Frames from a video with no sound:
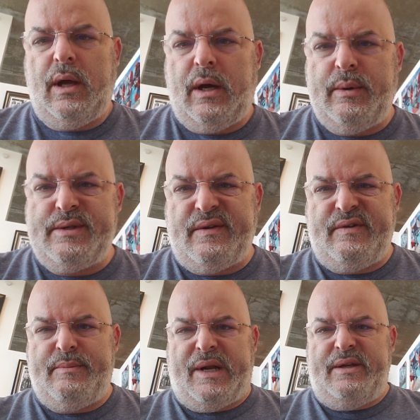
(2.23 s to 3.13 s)
How is
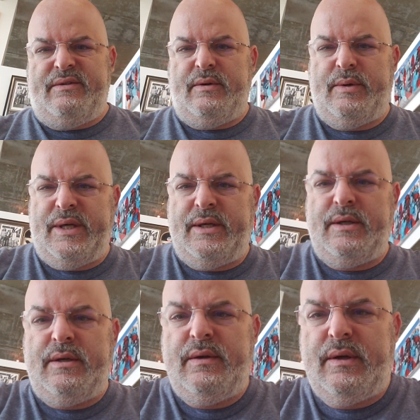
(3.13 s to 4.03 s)
everybody
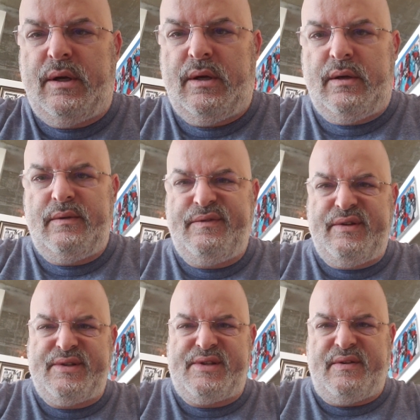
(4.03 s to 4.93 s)
doing?
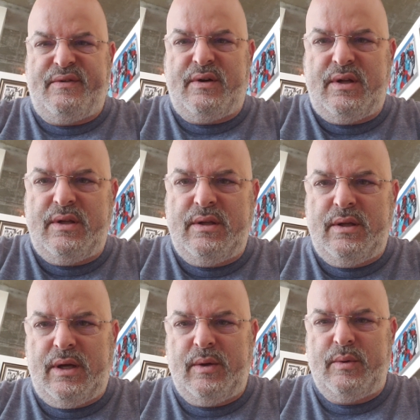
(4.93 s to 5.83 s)
First of
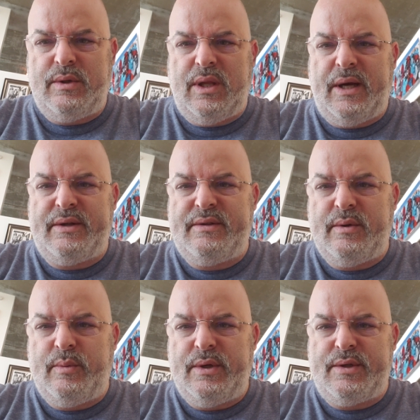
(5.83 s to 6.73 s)
all, I would like to
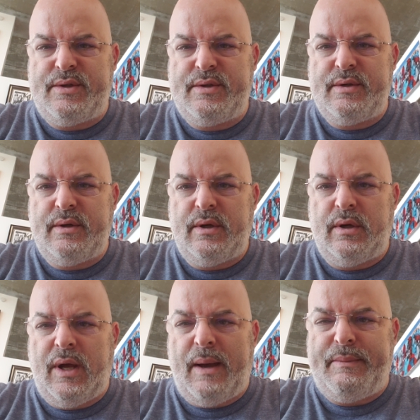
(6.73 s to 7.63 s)
wish
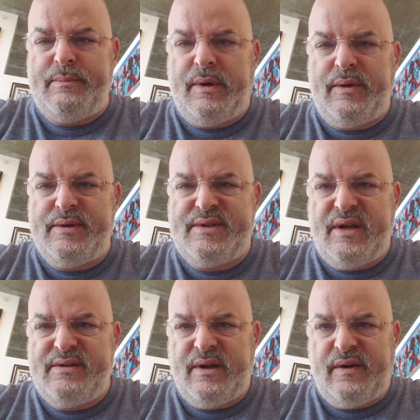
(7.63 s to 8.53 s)
Happy Mother's
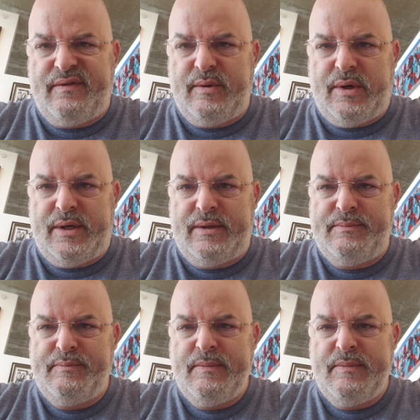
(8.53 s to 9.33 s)
Day to everyone.